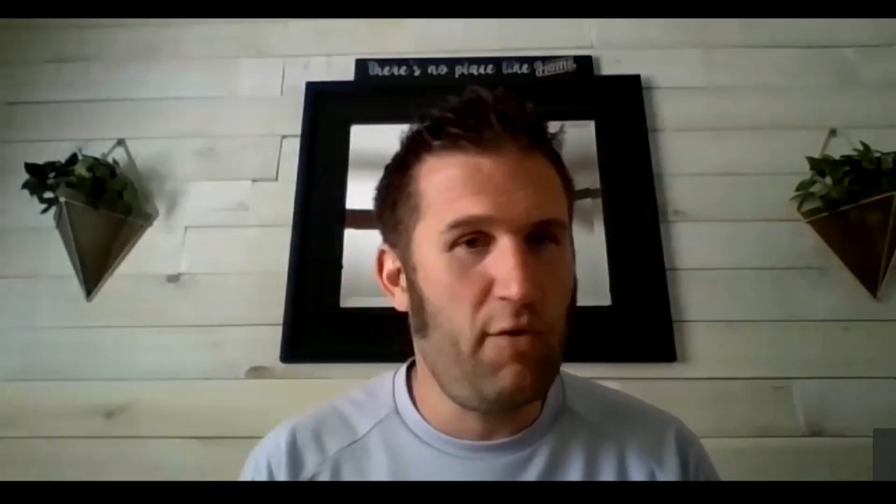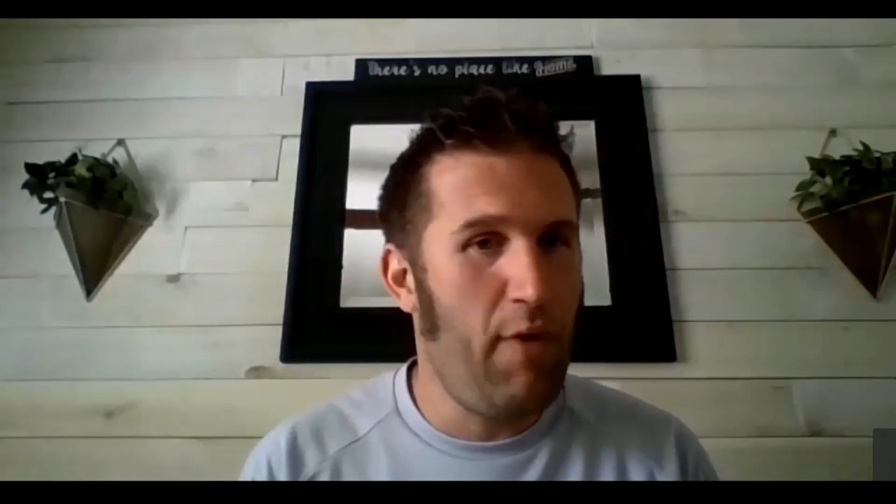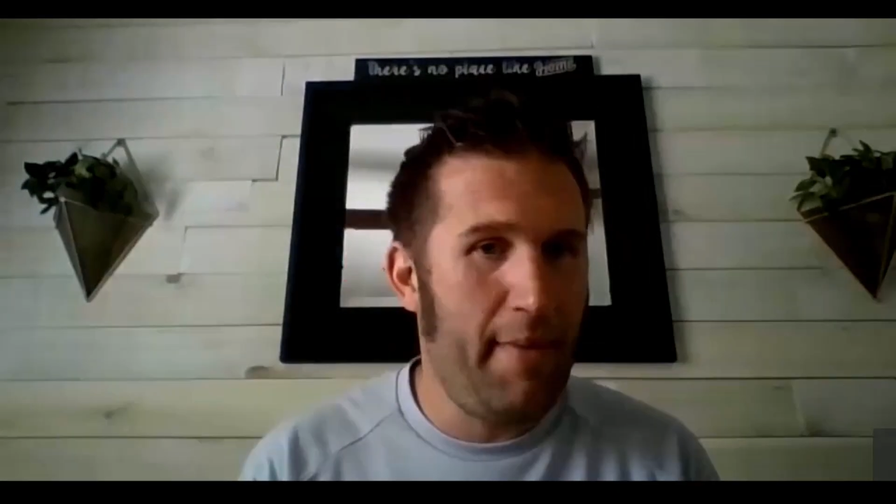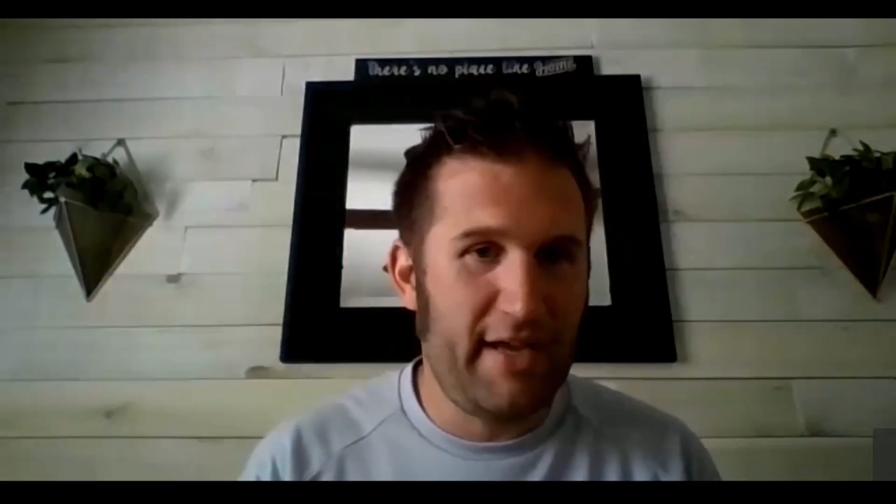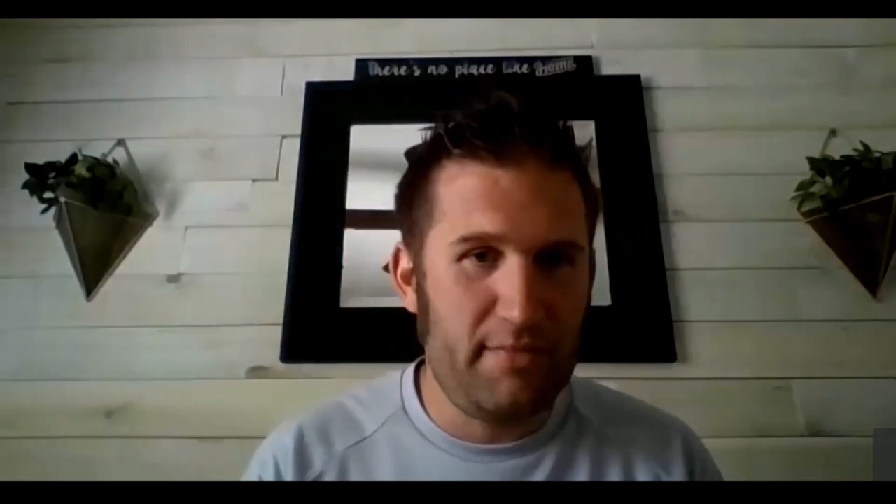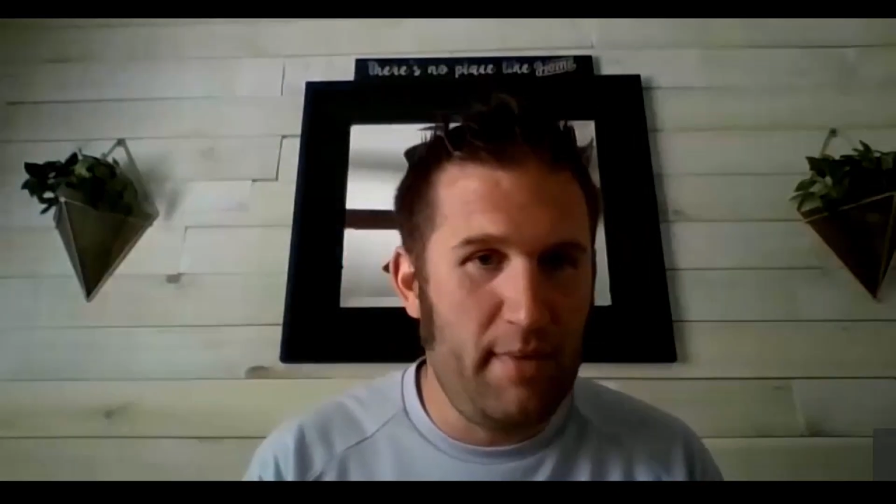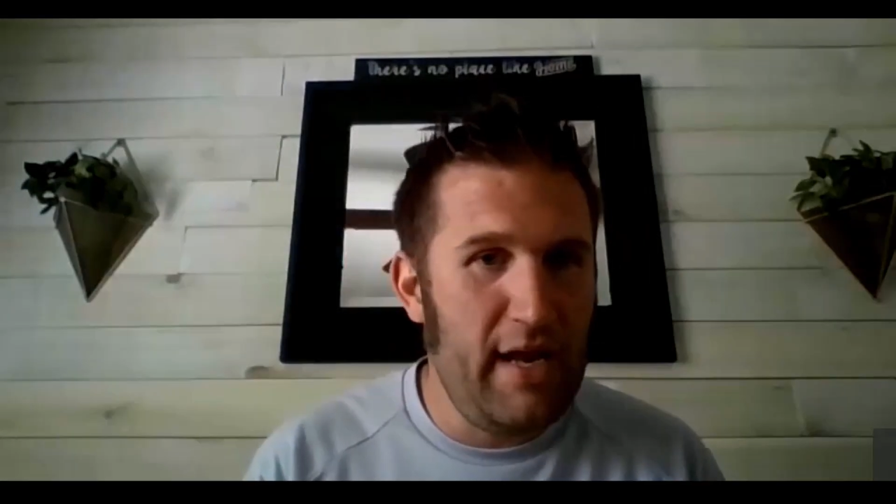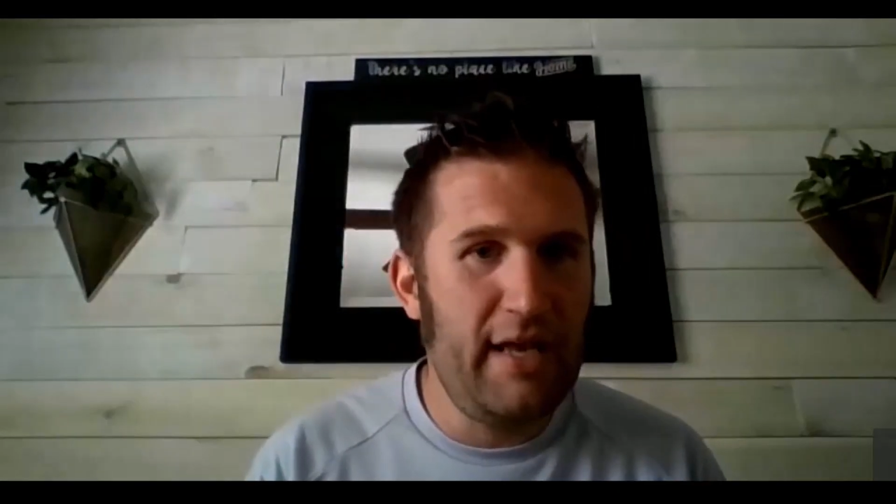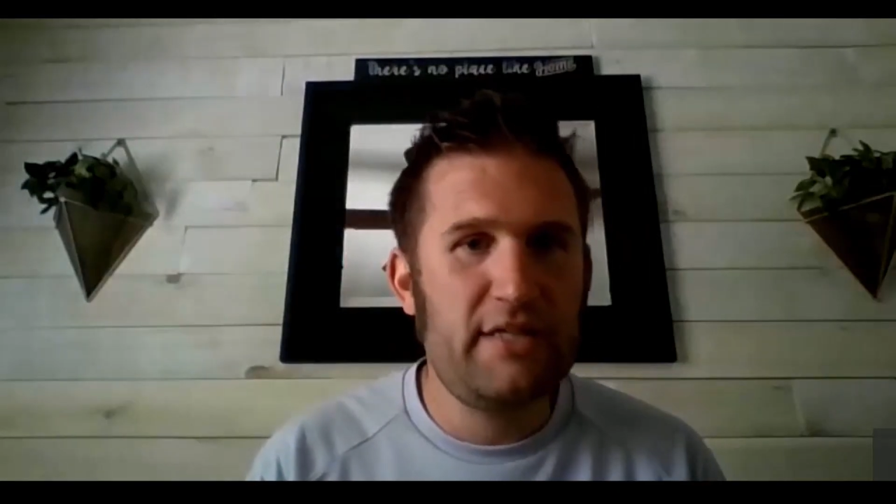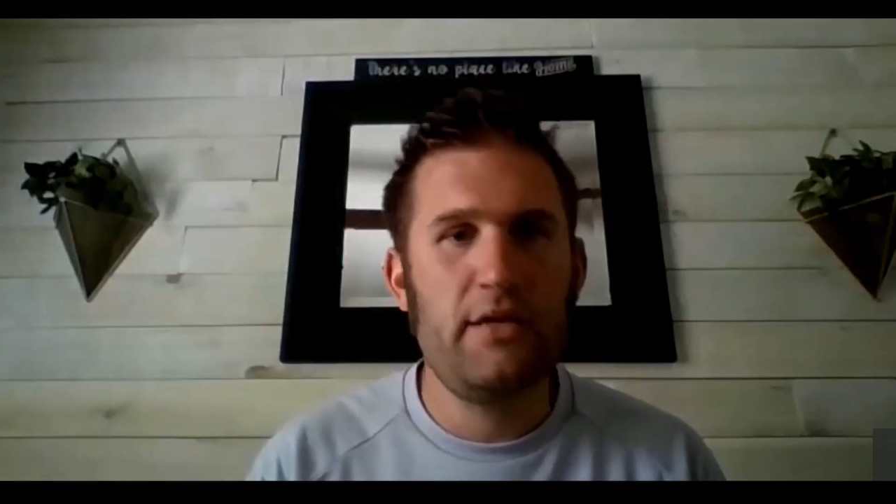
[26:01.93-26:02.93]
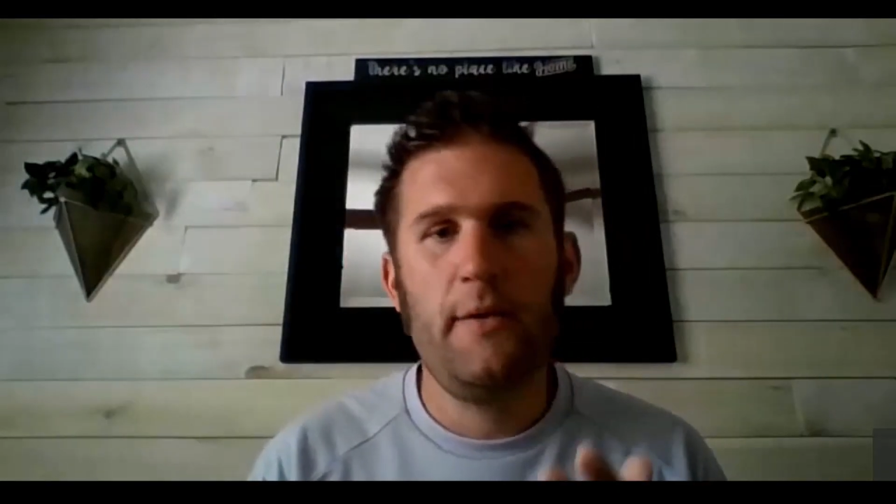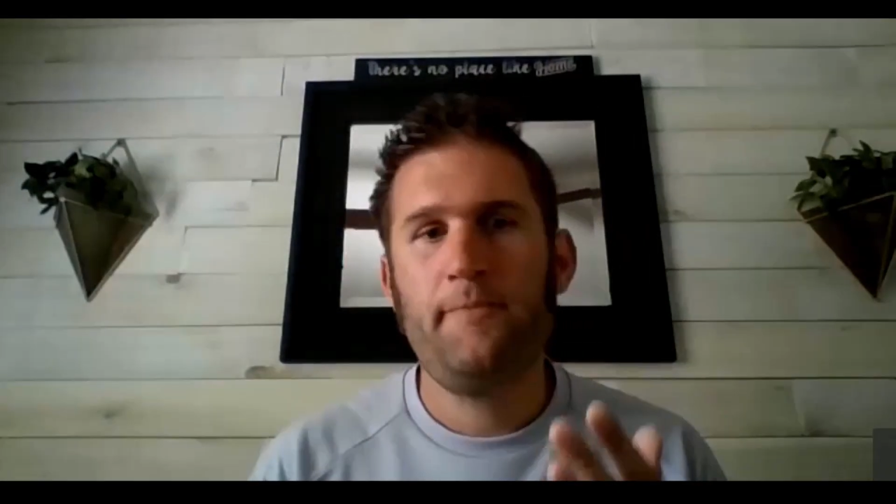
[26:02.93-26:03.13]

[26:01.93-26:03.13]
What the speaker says: Webex meetings